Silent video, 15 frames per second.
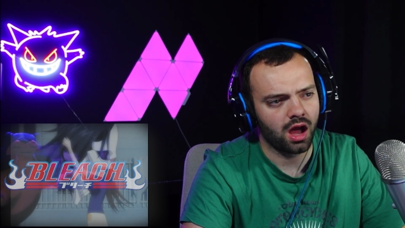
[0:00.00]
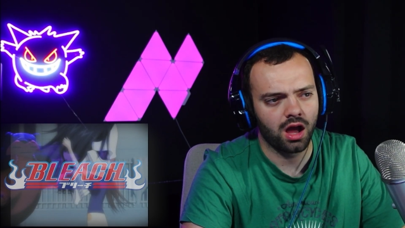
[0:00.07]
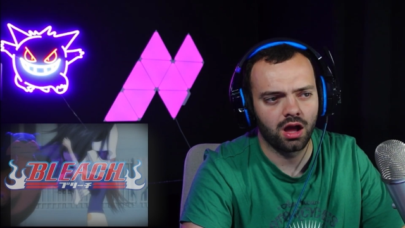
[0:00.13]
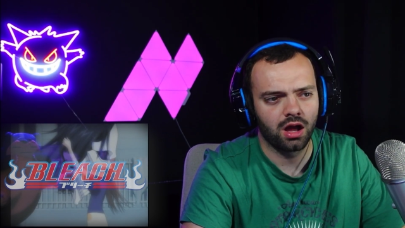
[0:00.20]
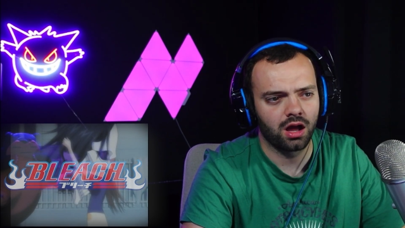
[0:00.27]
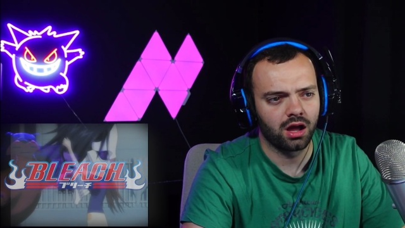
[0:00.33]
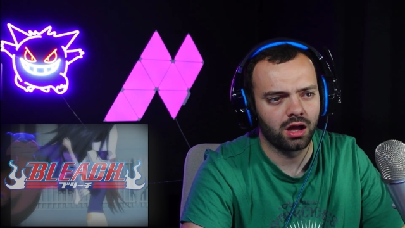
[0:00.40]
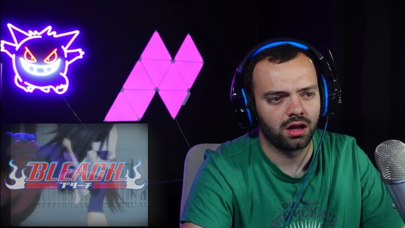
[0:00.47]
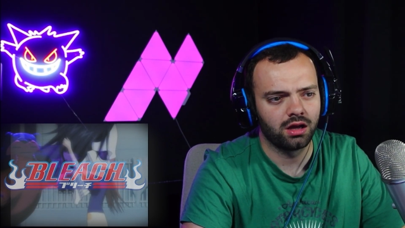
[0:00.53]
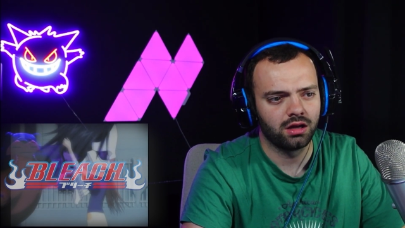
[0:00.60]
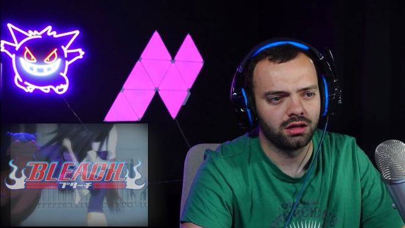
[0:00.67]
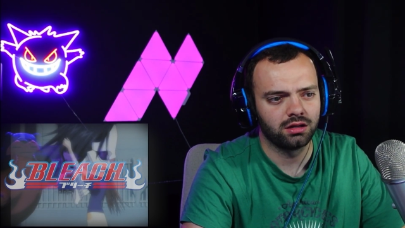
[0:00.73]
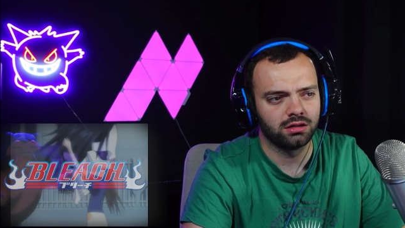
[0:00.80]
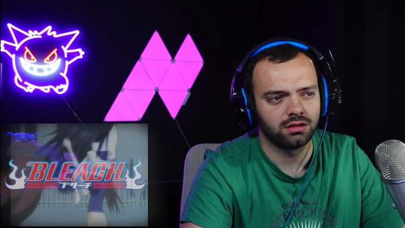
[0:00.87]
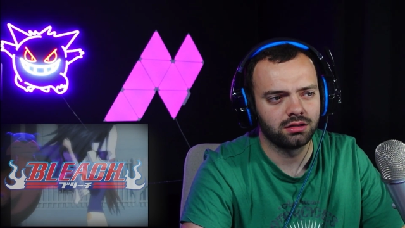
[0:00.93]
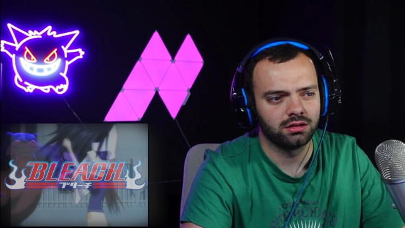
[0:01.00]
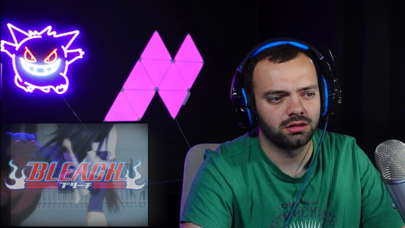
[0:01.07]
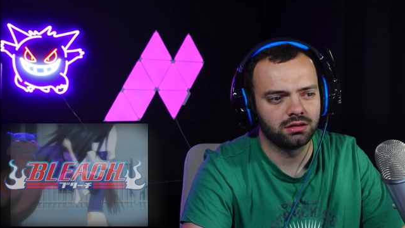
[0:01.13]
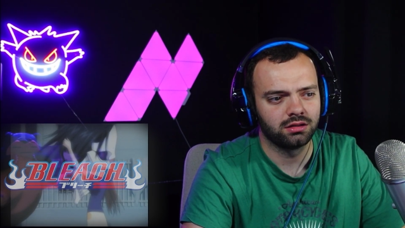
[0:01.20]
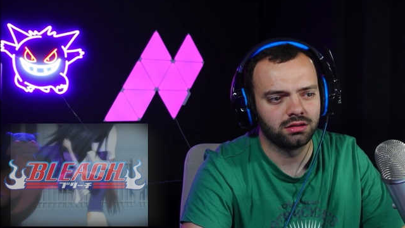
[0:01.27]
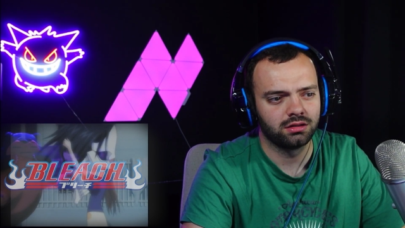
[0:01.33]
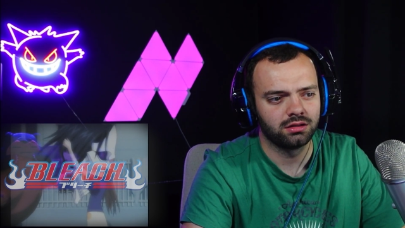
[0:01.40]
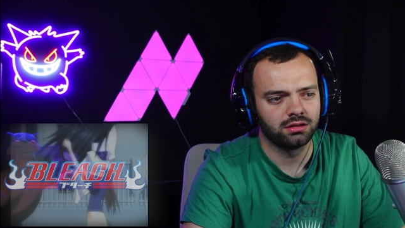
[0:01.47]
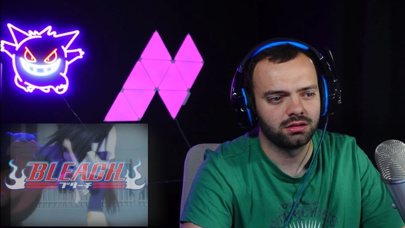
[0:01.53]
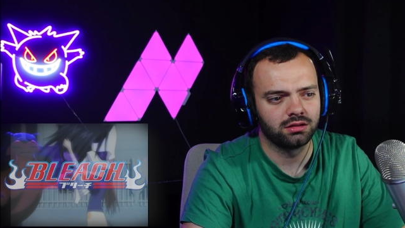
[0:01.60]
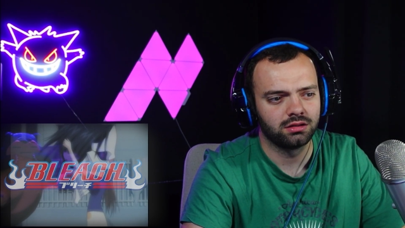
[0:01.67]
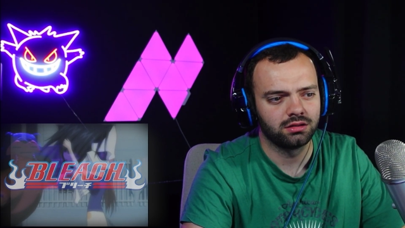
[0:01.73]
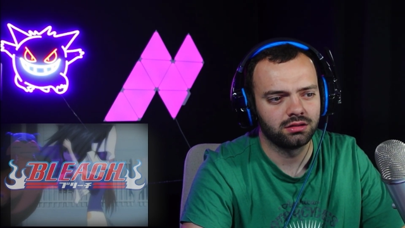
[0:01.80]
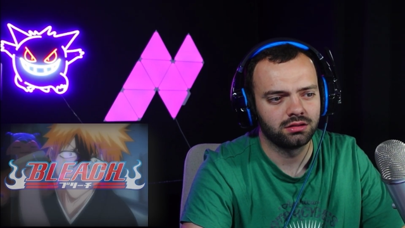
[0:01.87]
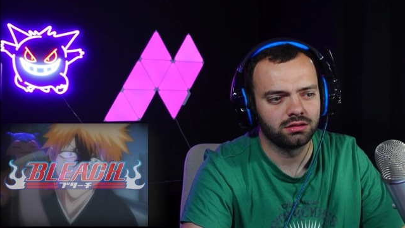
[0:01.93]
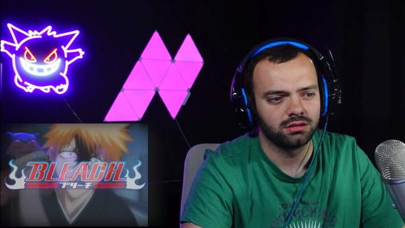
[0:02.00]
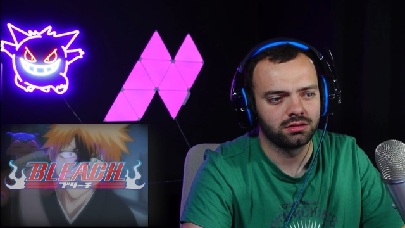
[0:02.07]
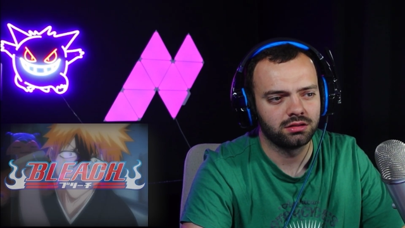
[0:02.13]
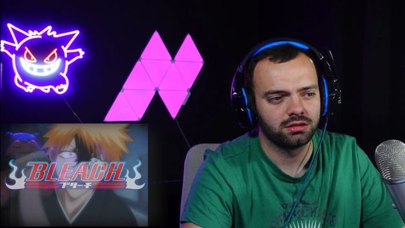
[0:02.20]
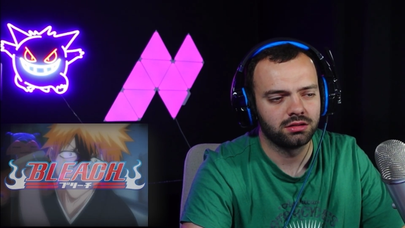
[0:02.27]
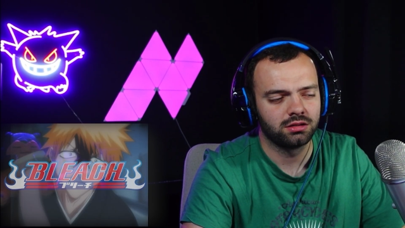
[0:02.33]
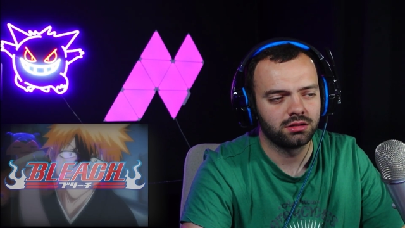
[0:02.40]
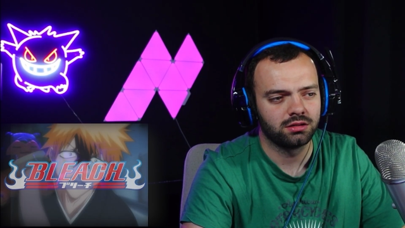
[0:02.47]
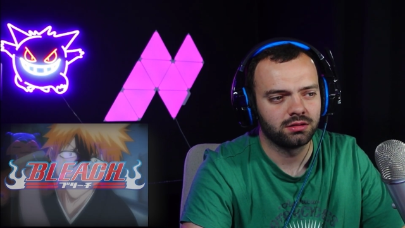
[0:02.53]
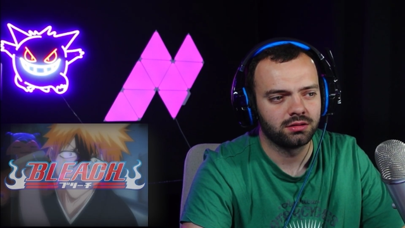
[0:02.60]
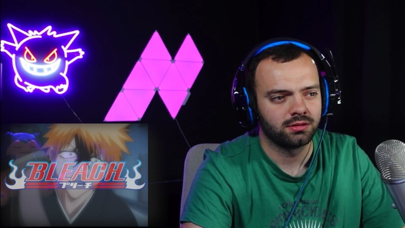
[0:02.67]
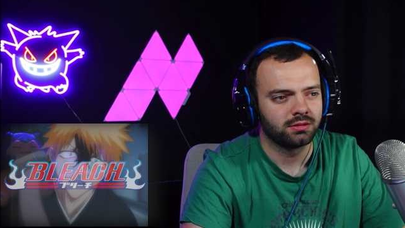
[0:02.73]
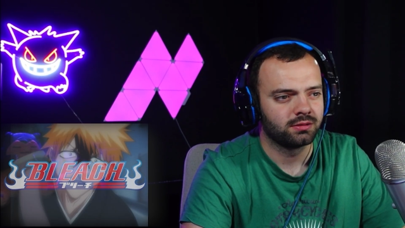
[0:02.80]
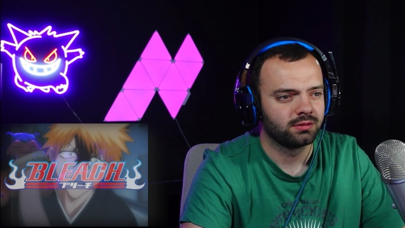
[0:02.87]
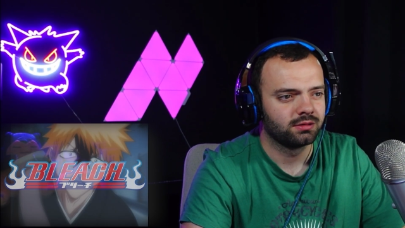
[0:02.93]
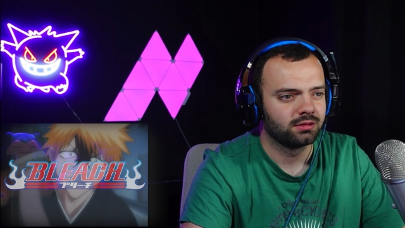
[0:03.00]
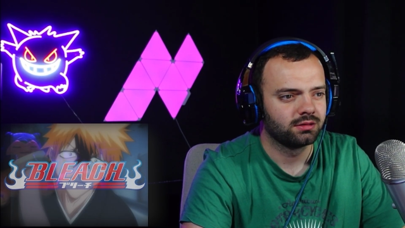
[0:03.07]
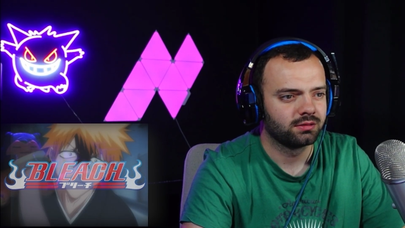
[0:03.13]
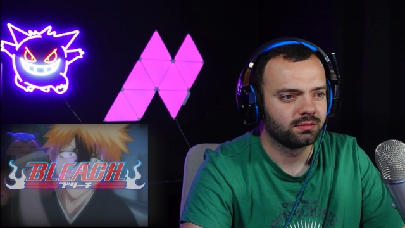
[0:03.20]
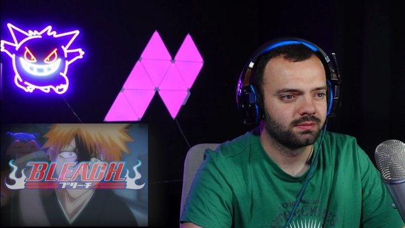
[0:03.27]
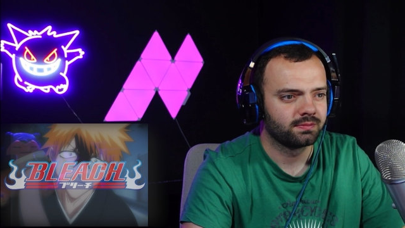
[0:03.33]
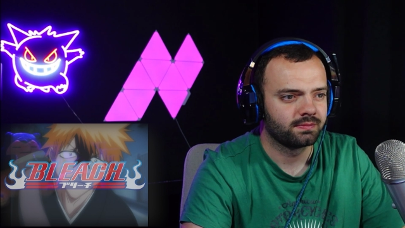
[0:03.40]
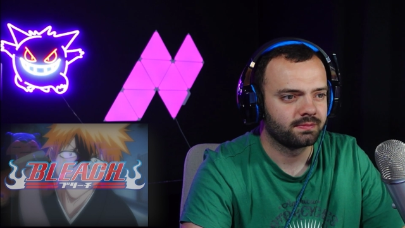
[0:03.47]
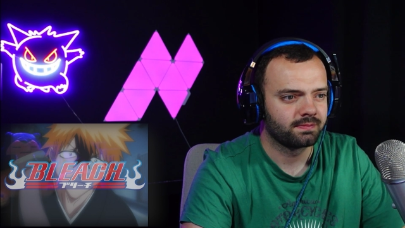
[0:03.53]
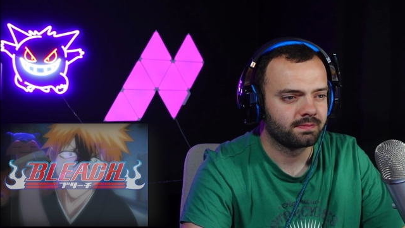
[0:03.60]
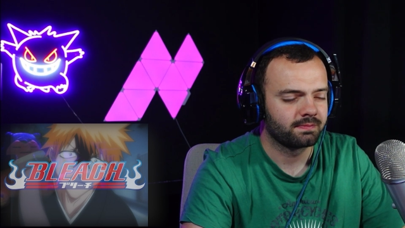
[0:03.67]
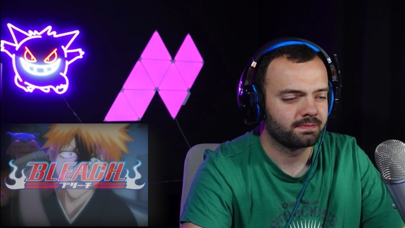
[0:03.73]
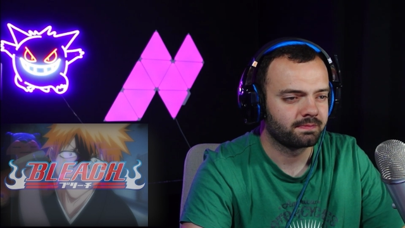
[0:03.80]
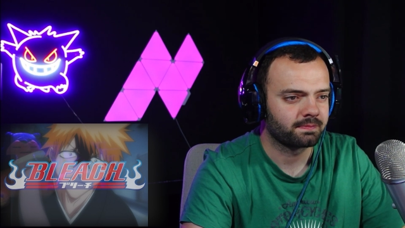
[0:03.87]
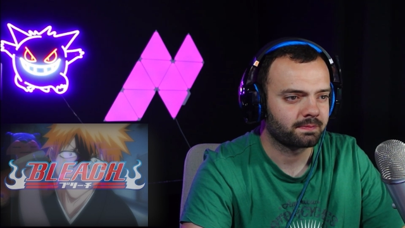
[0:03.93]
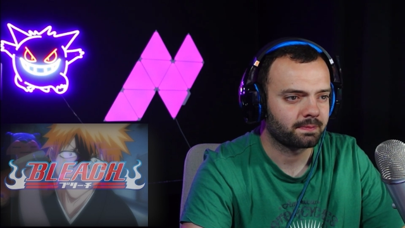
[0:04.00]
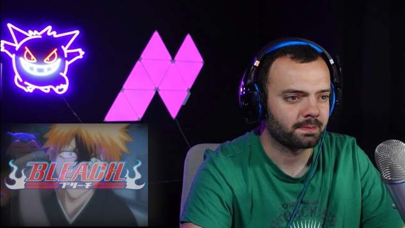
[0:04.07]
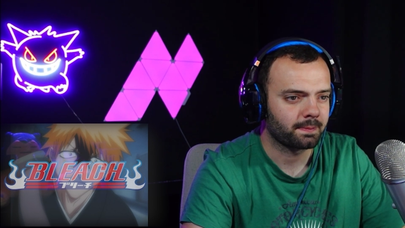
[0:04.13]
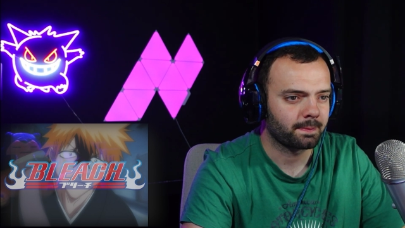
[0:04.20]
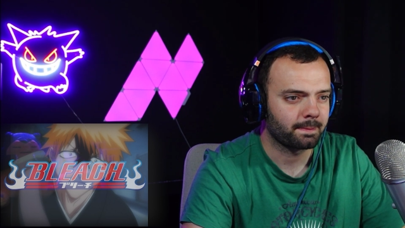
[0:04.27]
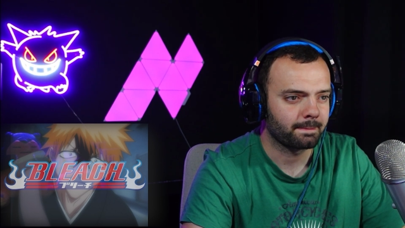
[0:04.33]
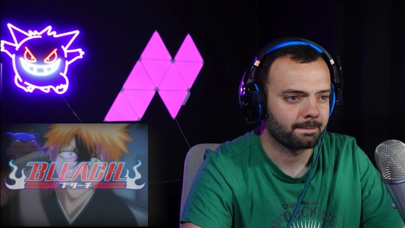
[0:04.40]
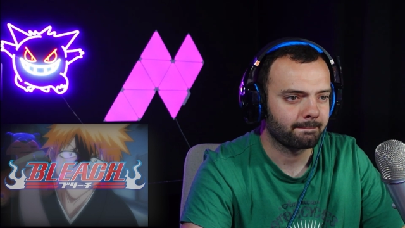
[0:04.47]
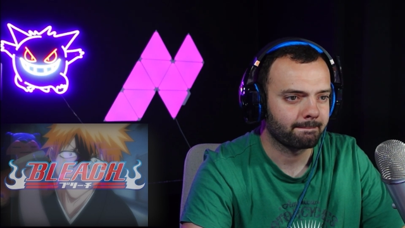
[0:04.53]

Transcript: [no speech]